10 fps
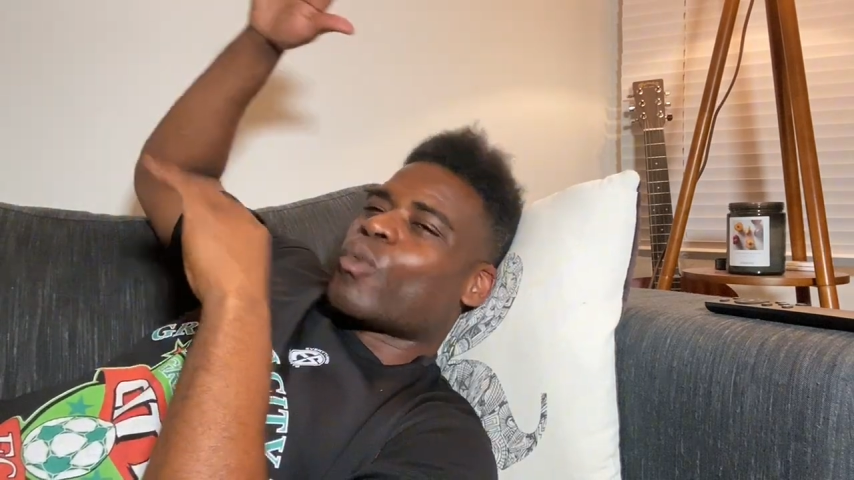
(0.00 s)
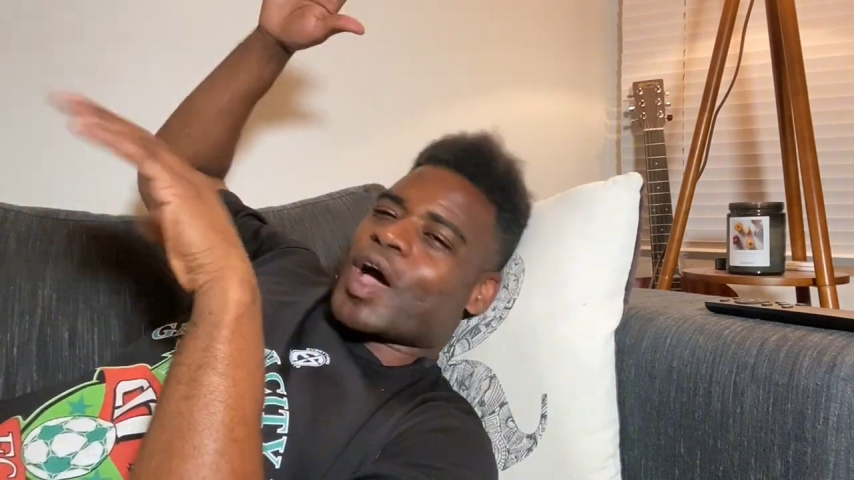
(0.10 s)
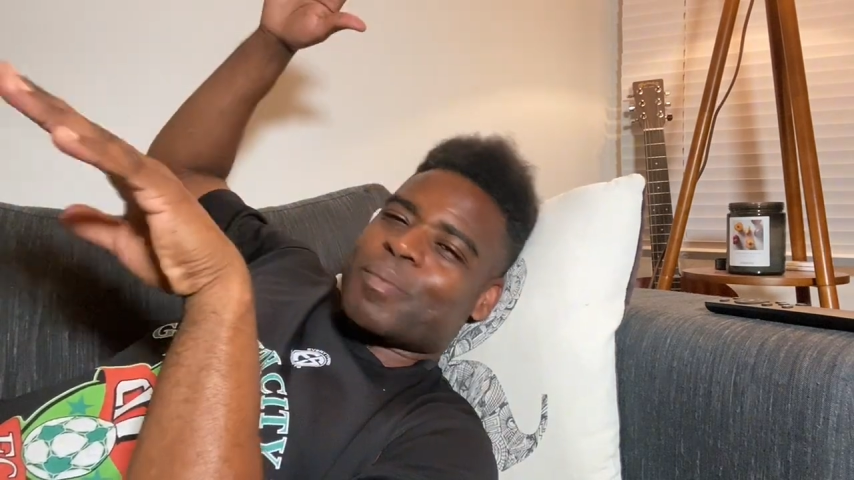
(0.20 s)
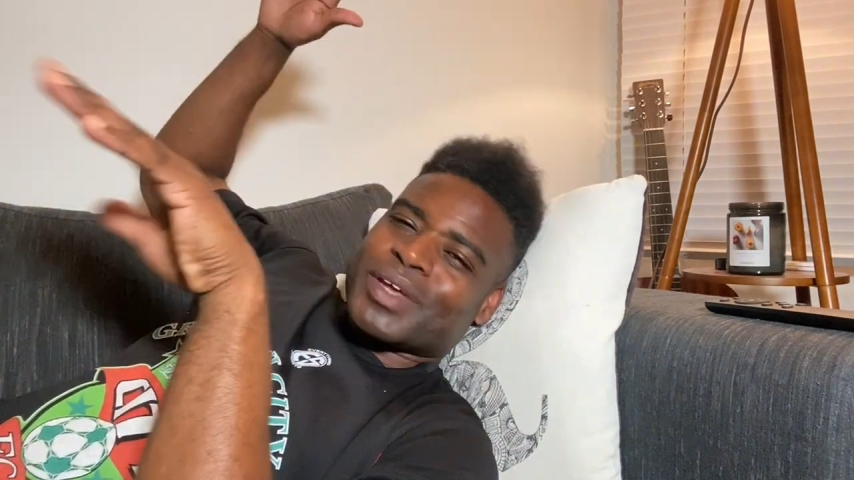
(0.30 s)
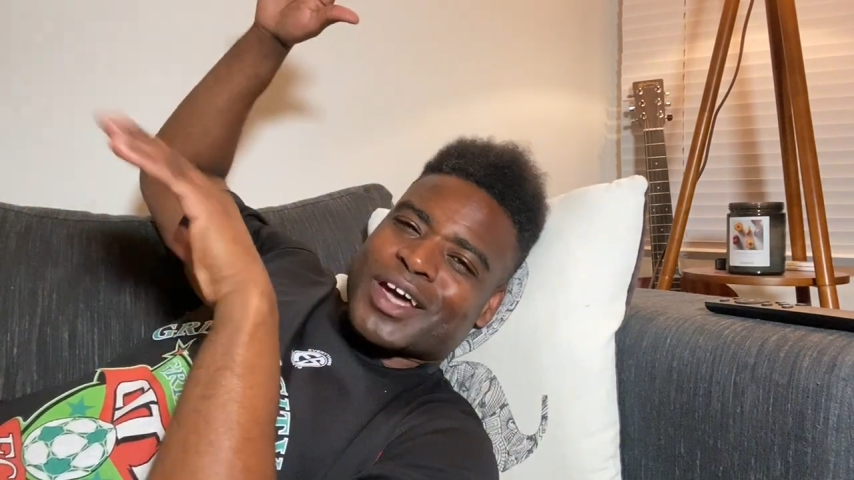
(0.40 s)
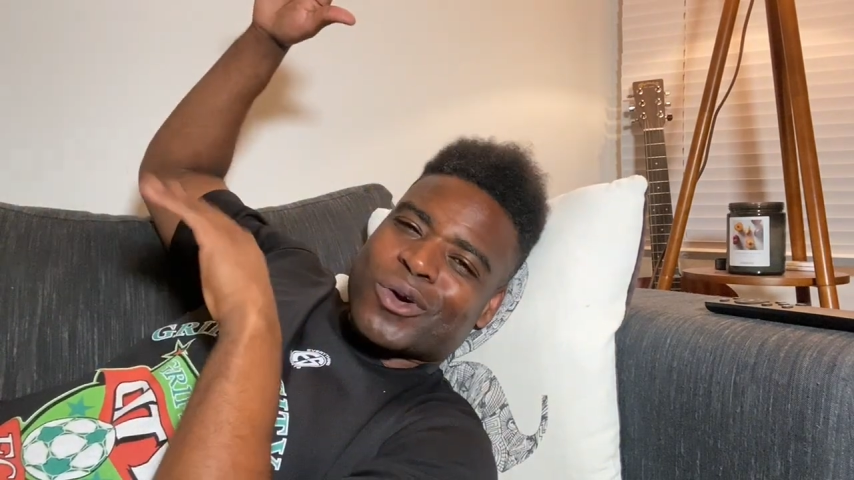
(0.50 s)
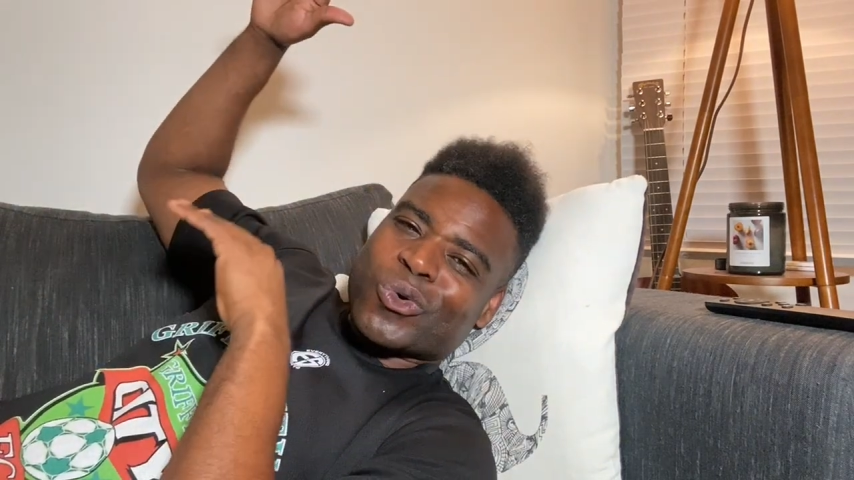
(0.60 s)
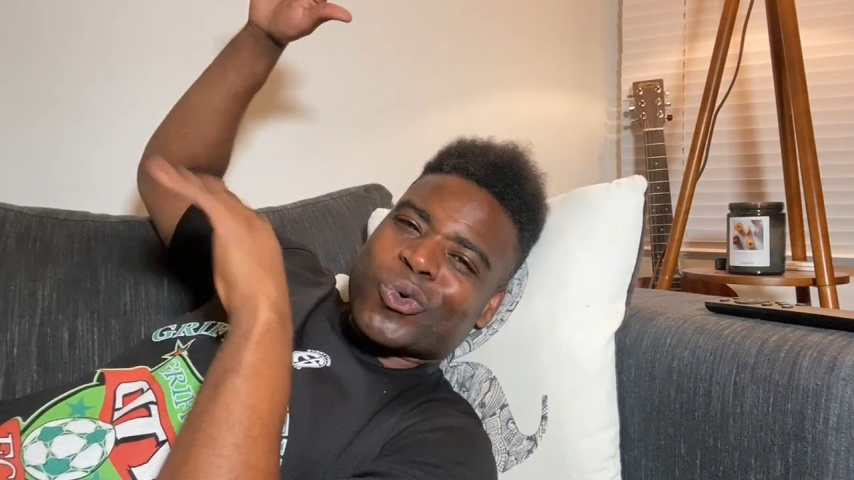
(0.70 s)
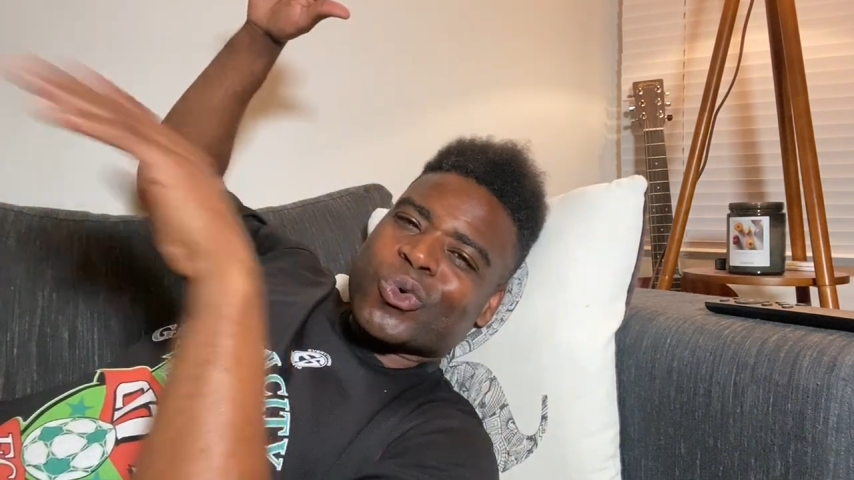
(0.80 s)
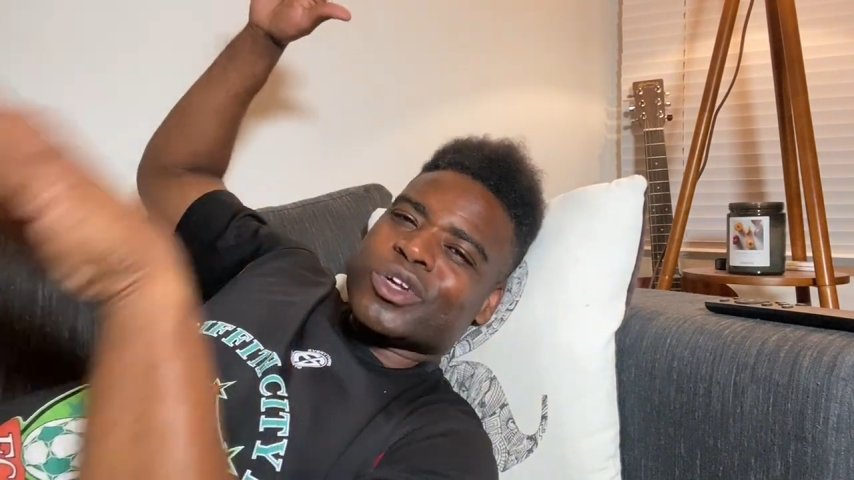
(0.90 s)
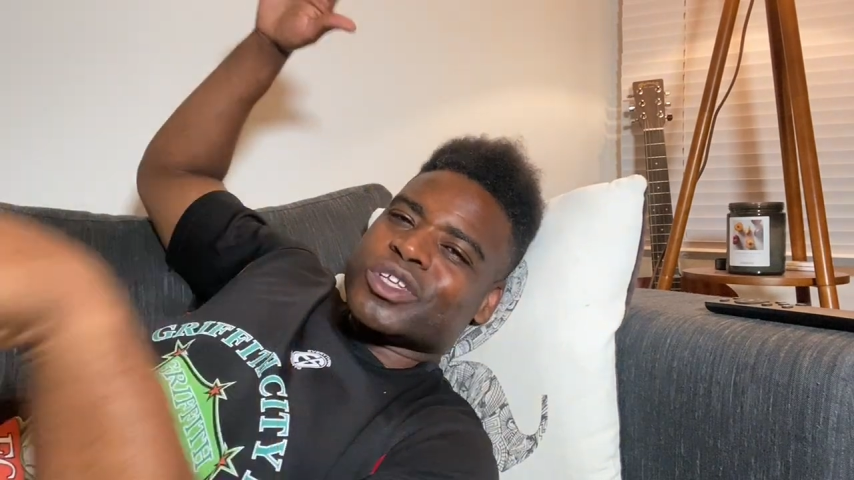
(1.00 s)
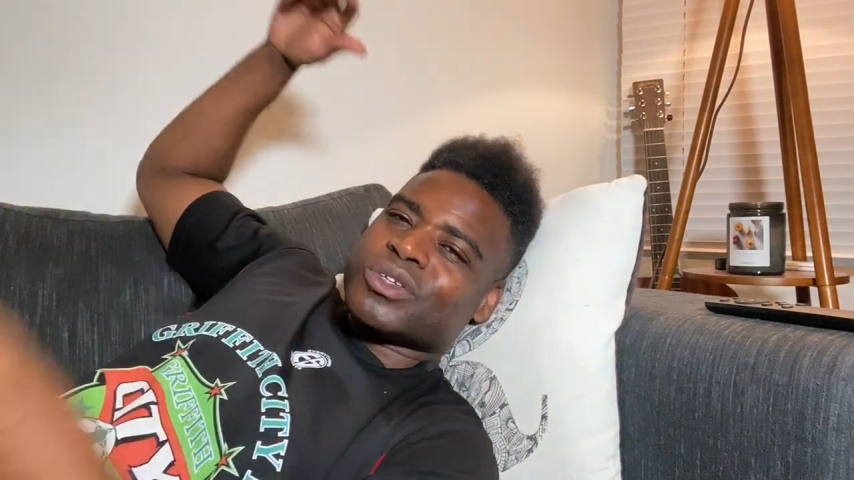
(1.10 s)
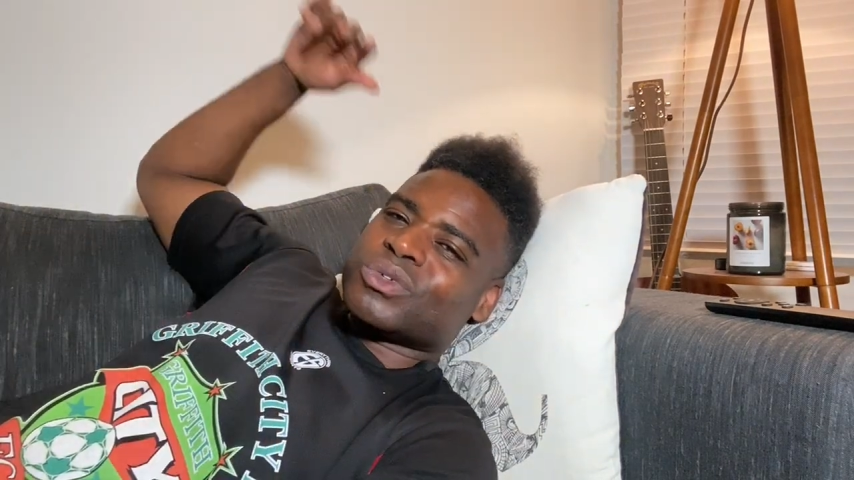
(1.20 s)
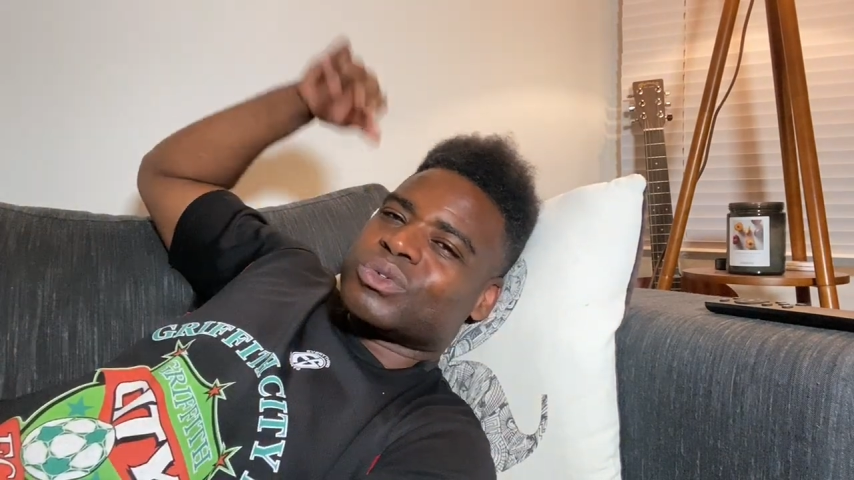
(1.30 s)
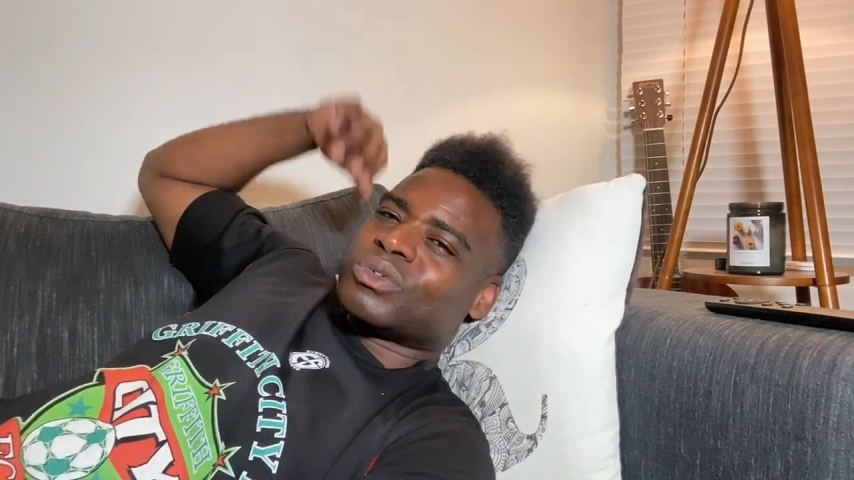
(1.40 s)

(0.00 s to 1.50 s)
wiping out all of you.